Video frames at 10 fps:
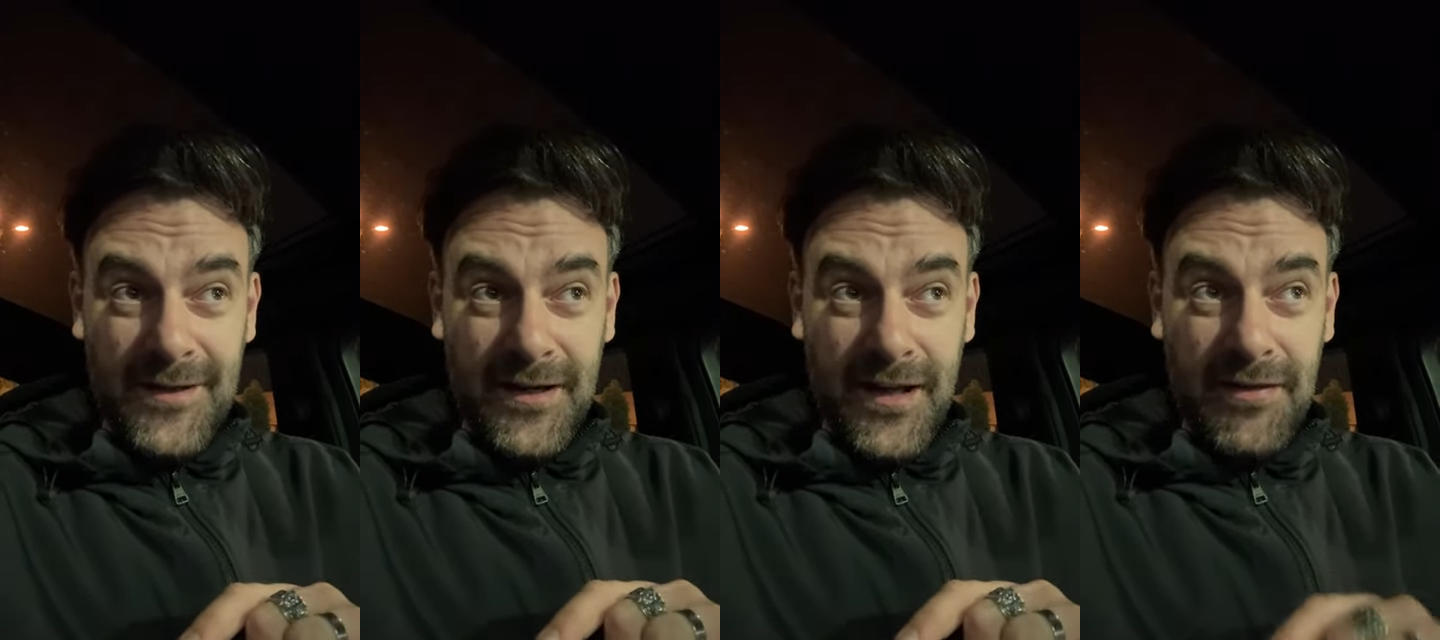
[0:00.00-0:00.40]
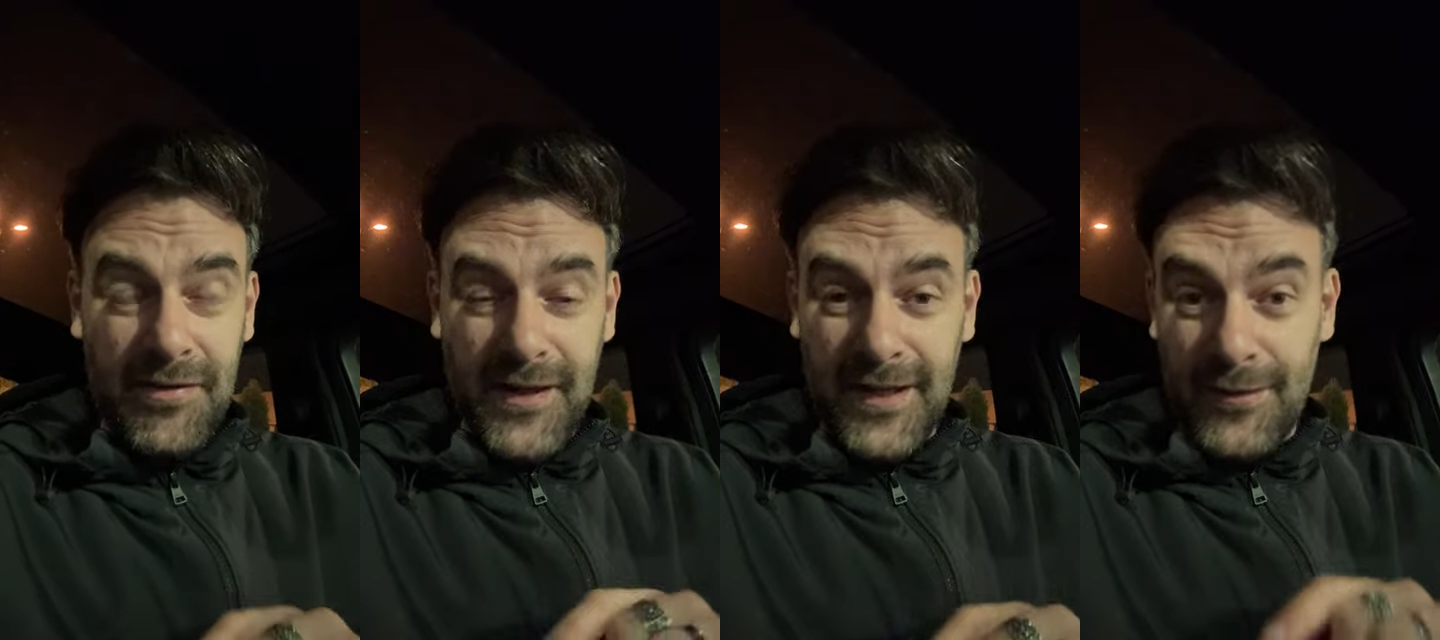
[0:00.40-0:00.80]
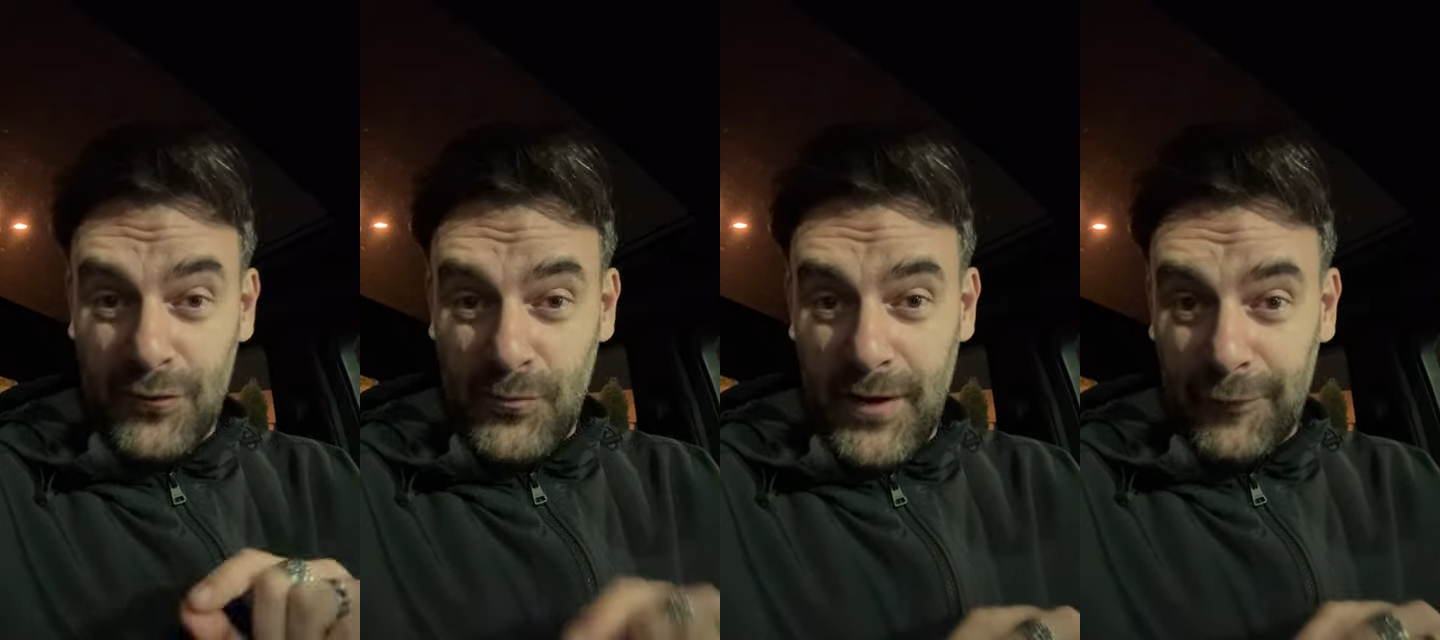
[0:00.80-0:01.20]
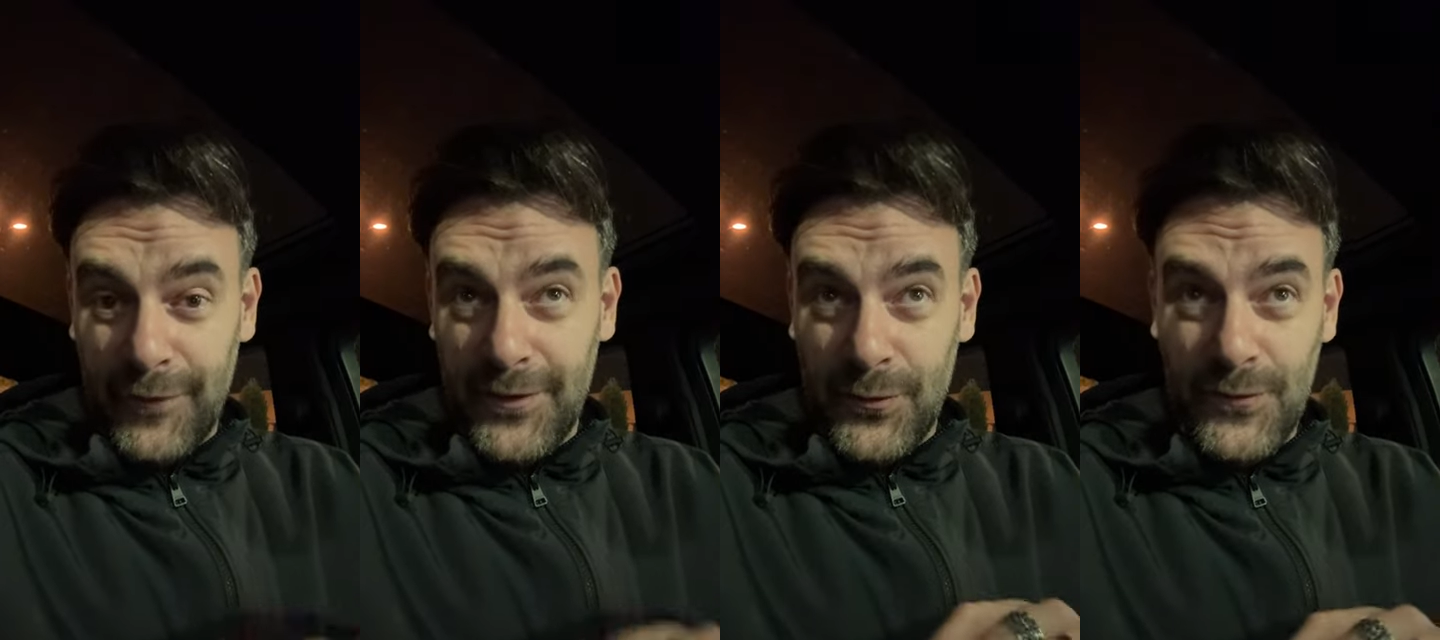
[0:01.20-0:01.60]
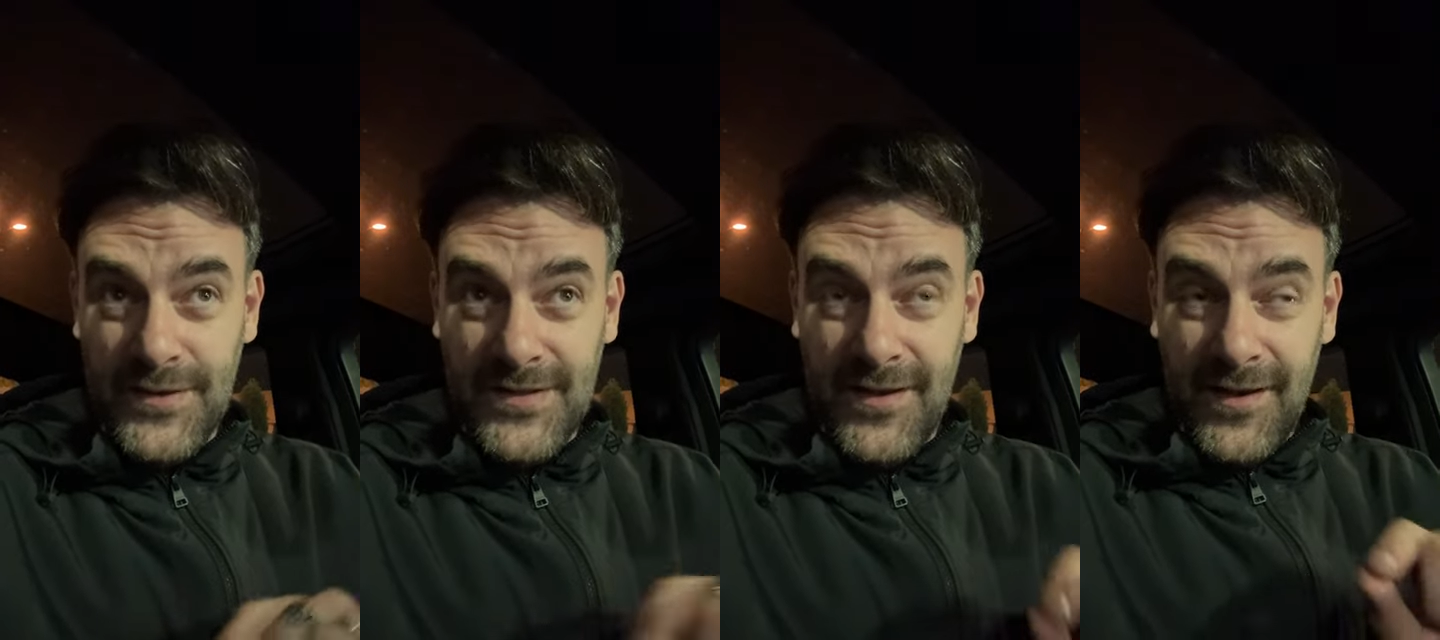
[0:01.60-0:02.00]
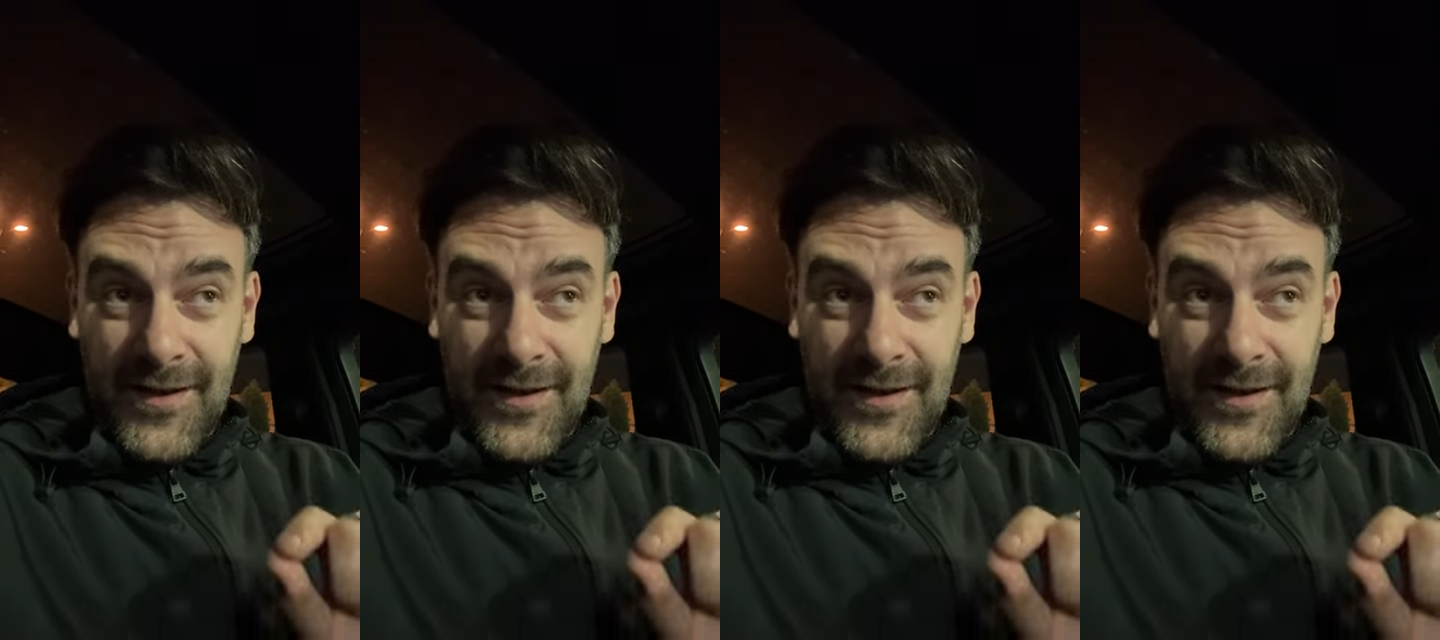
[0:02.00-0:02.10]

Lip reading: And I thank to my friend who's